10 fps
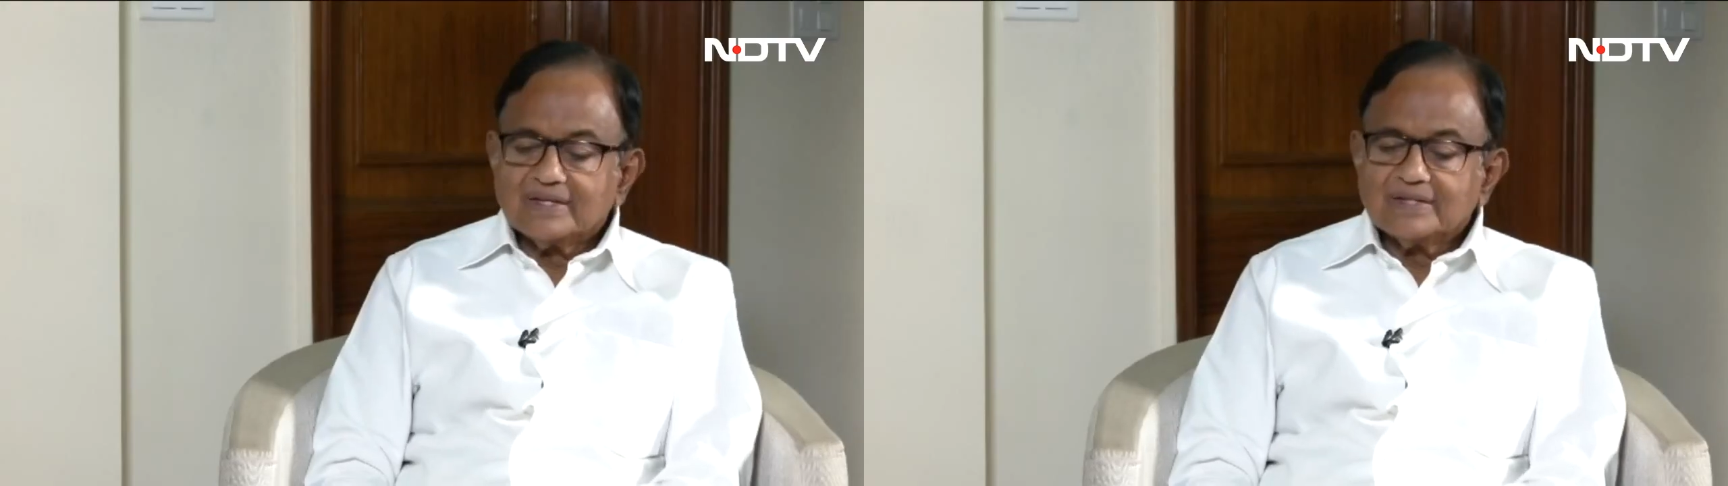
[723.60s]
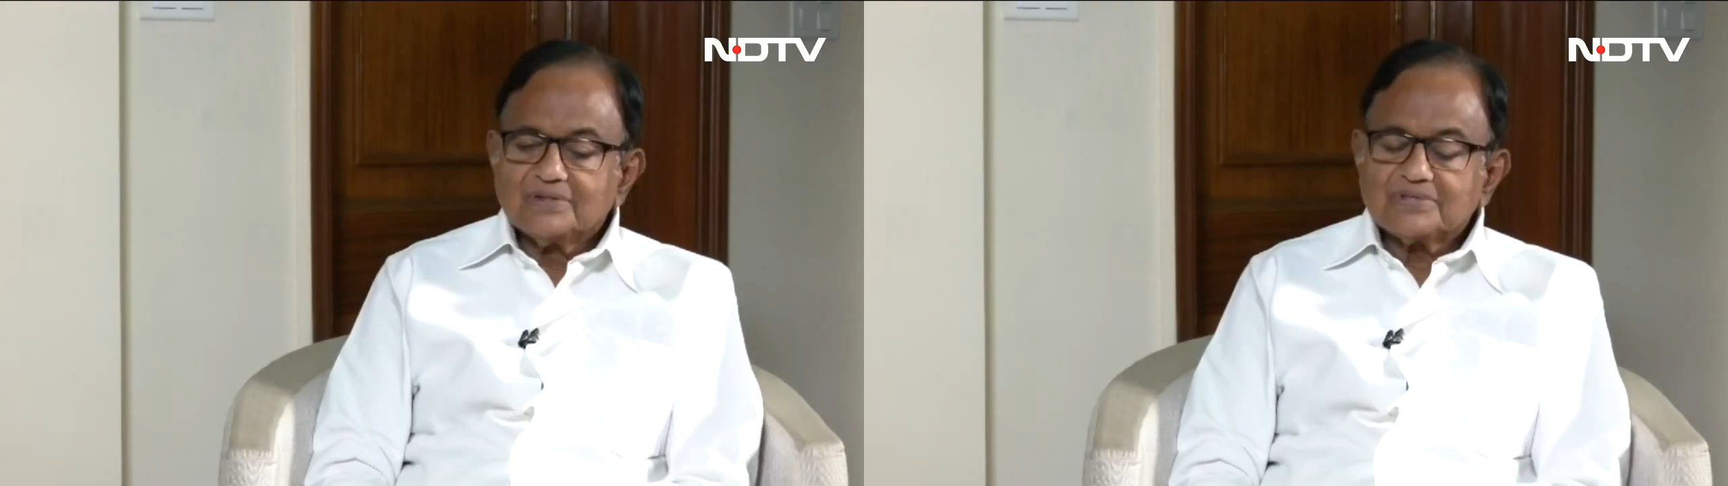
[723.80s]

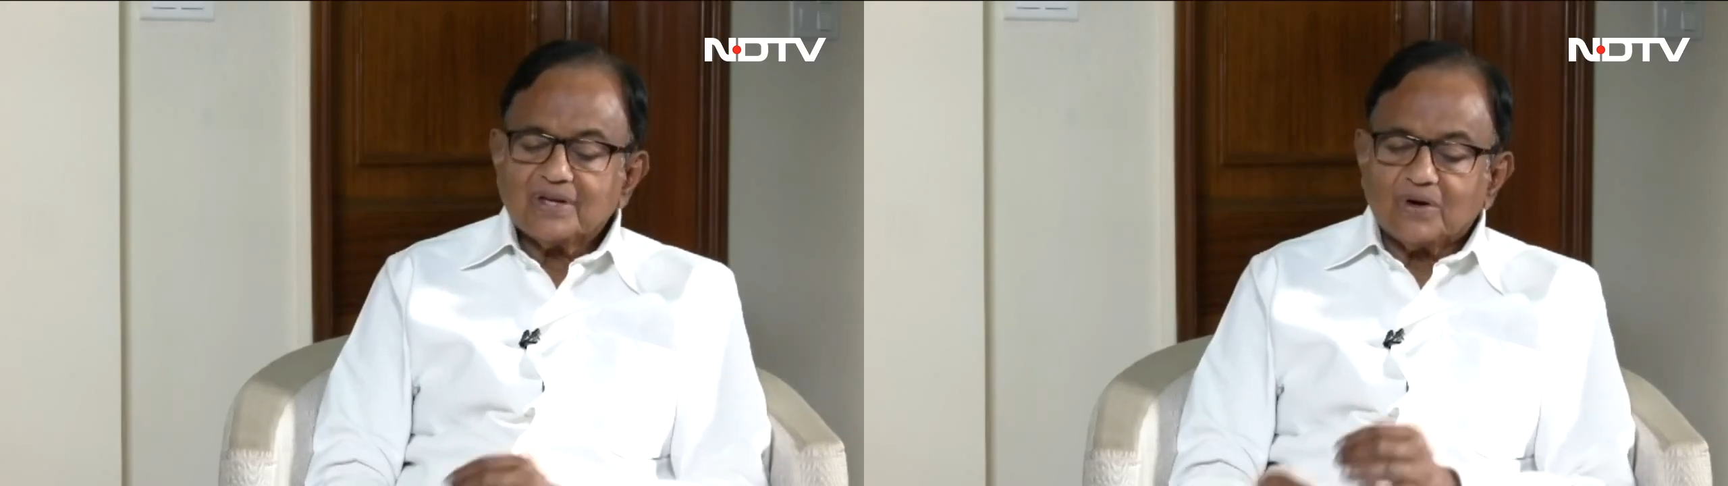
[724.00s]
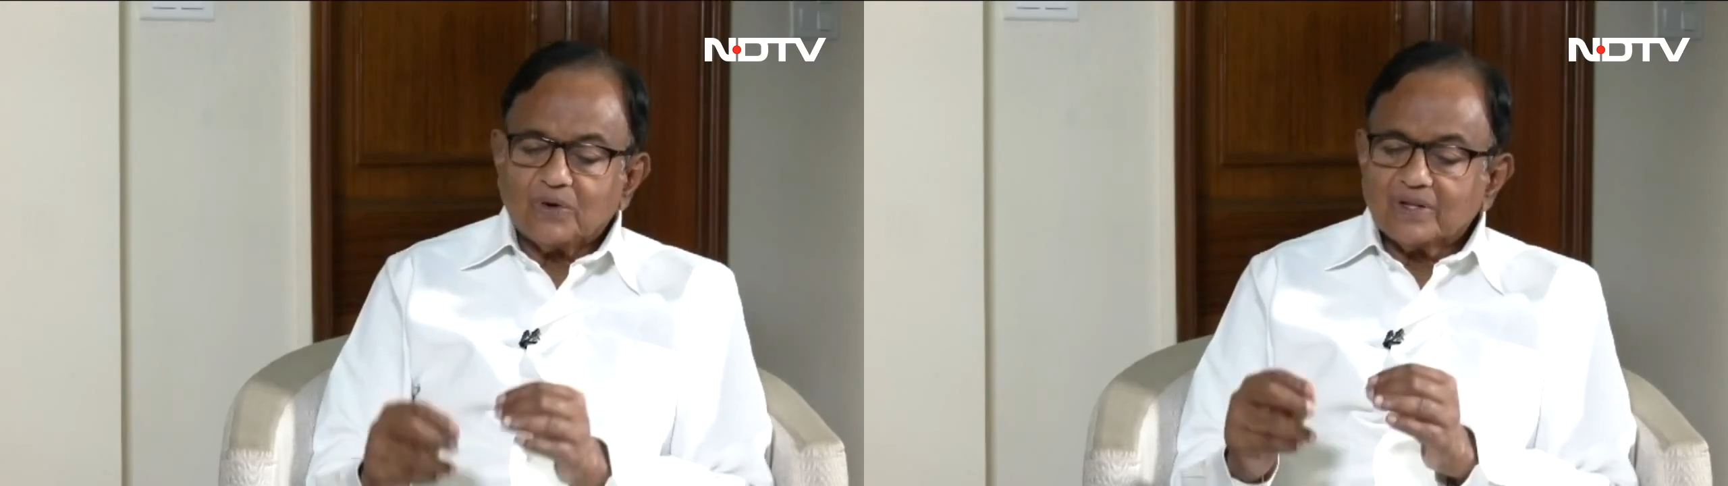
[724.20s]
You see,
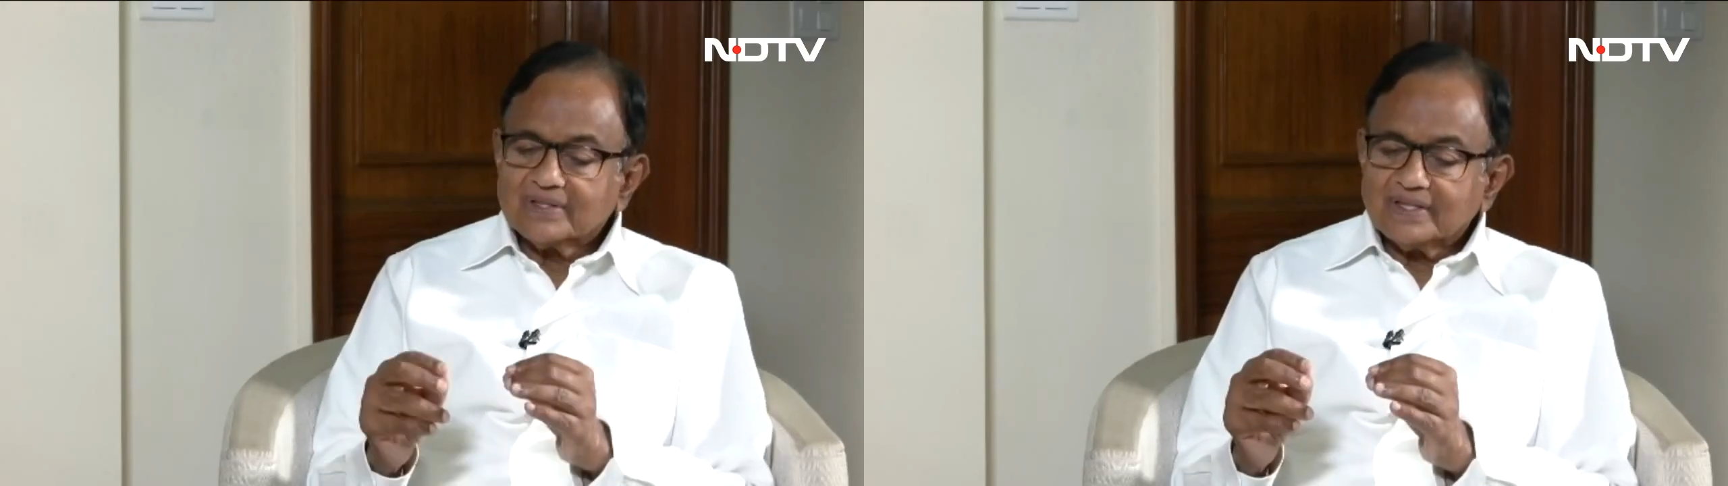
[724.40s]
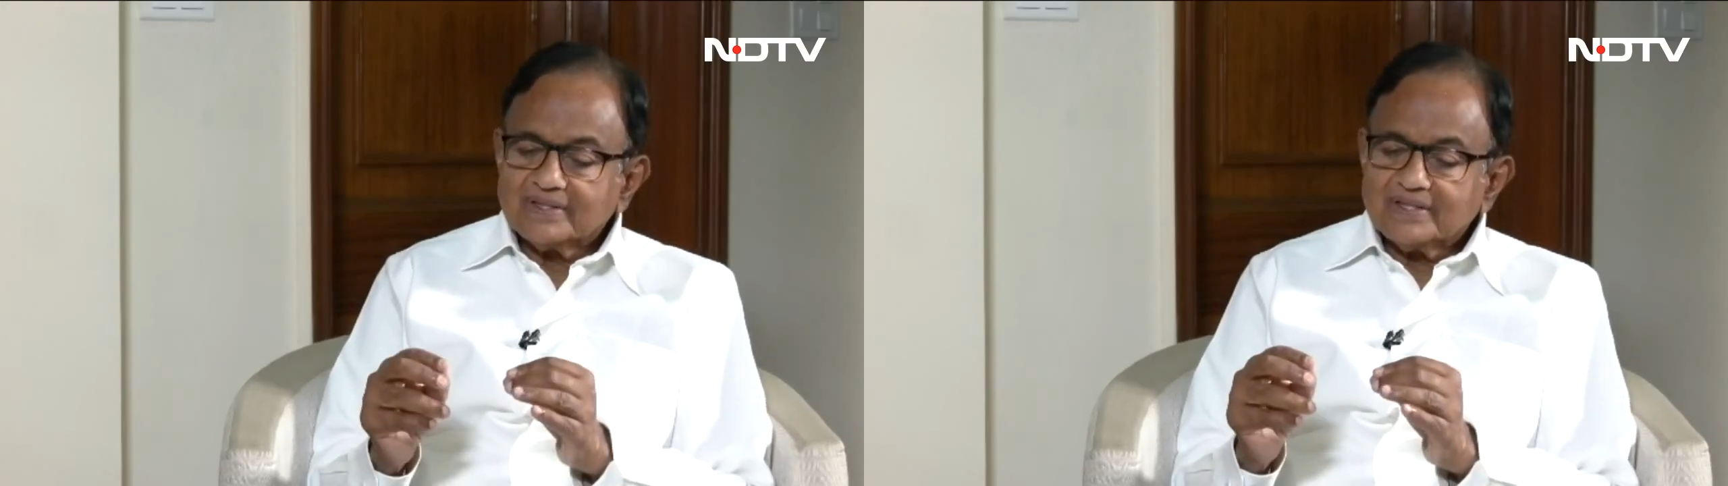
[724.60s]
all
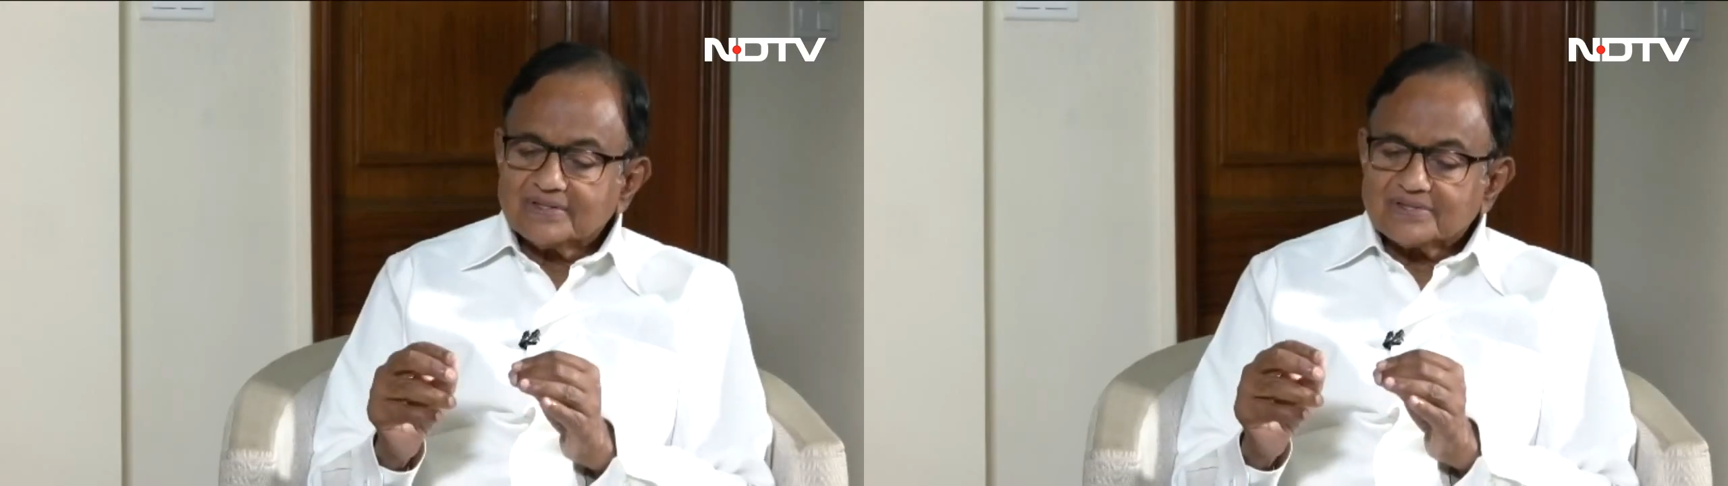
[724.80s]
that the